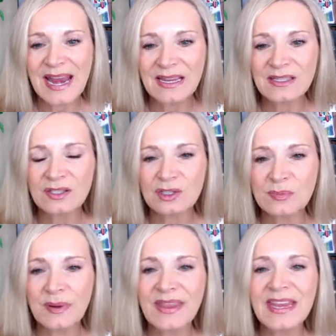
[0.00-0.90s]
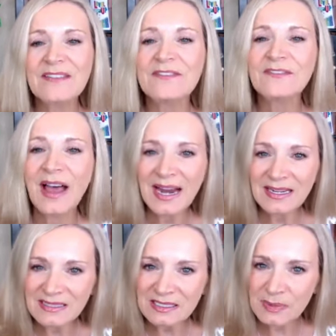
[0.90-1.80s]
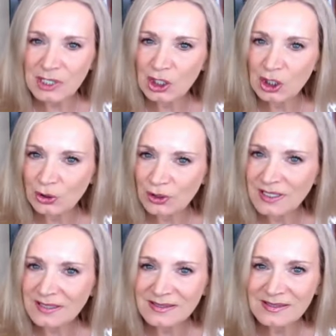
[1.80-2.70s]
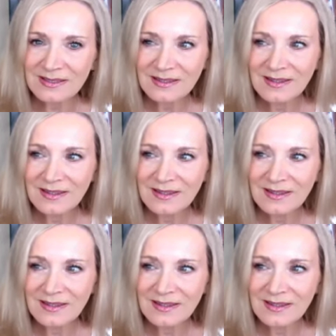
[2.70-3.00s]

answers but they invite us to be curious